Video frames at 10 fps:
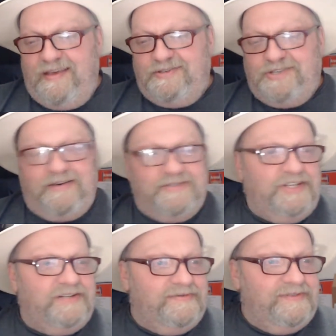So I
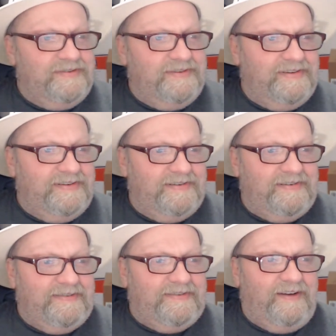said to
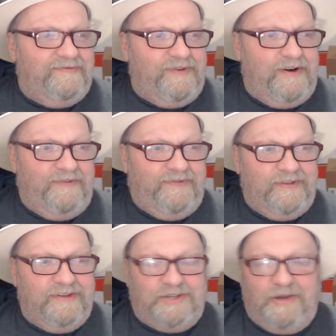the other half
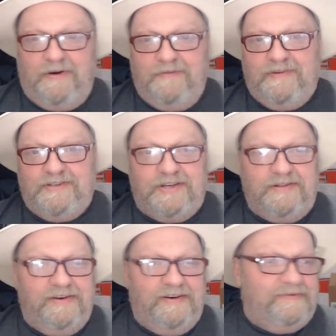at the time, I said,
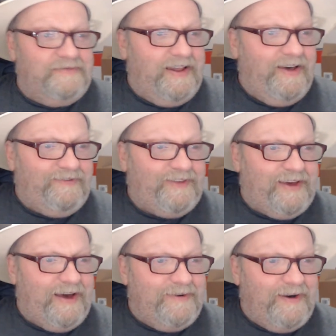look, I'm going to have to
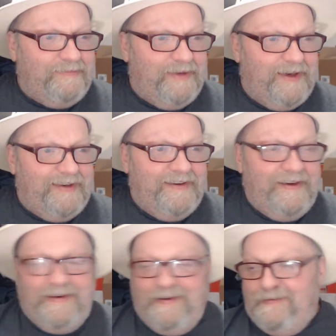go up there
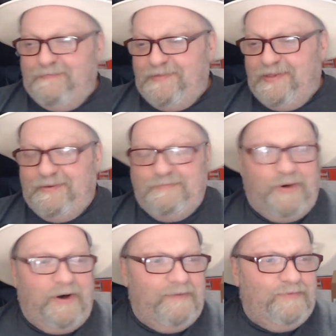and
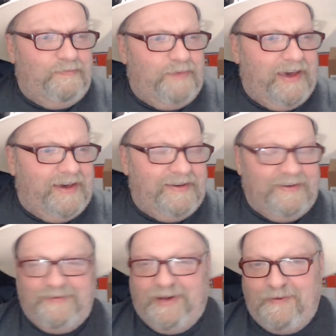buy him a beer.
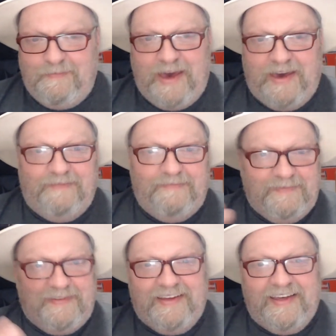And when I met him,
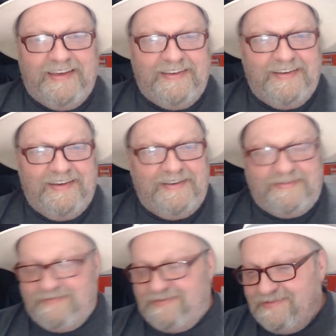I
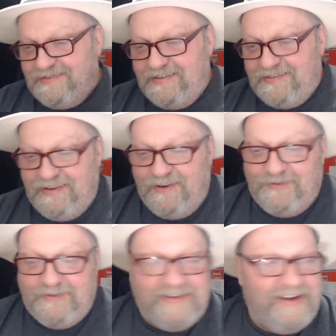
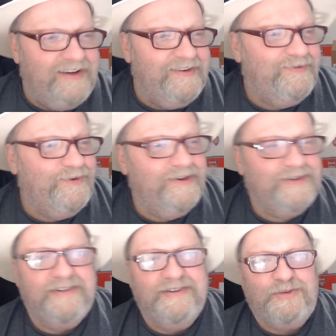thought he was
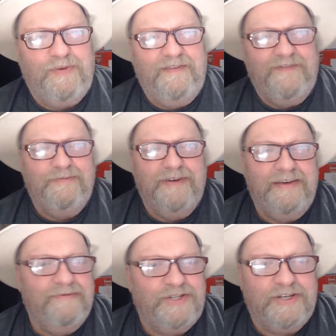going to swing for me.
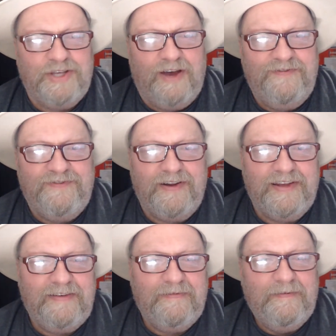It was just so funny.